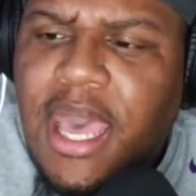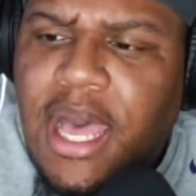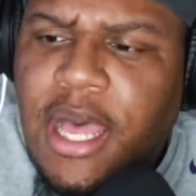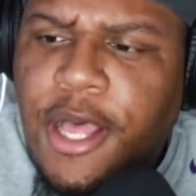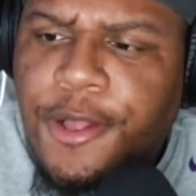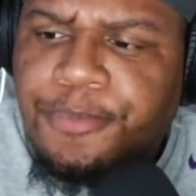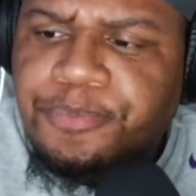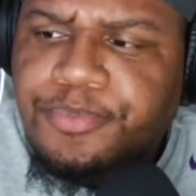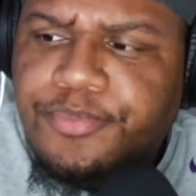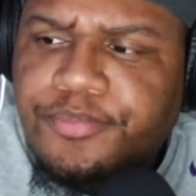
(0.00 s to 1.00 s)
Um,
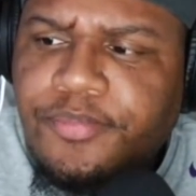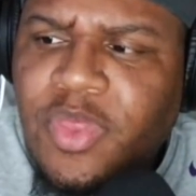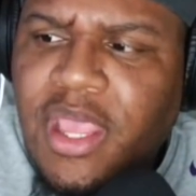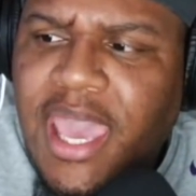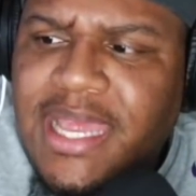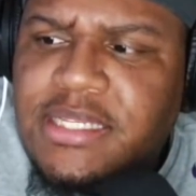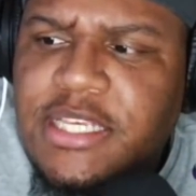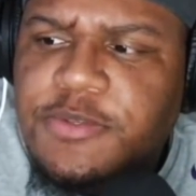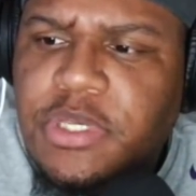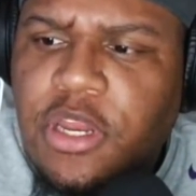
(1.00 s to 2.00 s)
and
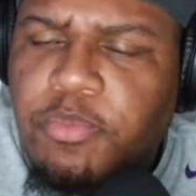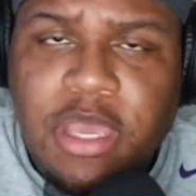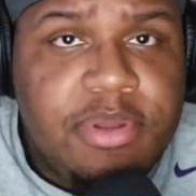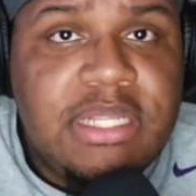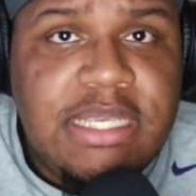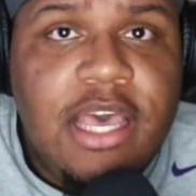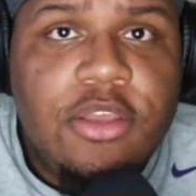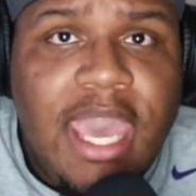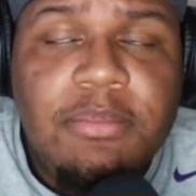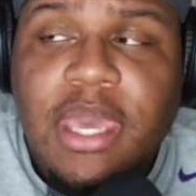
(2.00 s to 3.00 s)
just, you know, people would tell you,
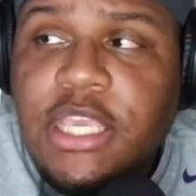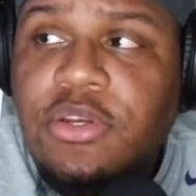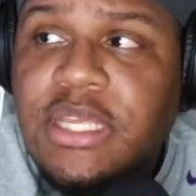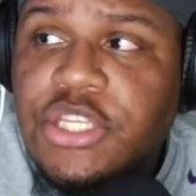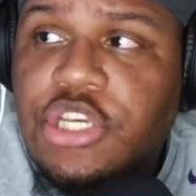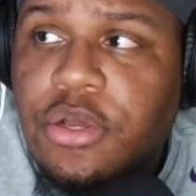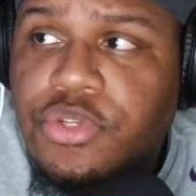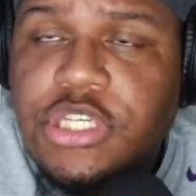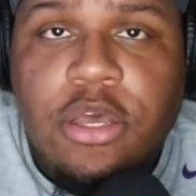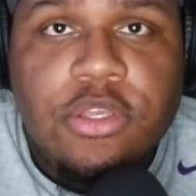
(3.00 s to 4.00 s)
hey, man, you need your own show.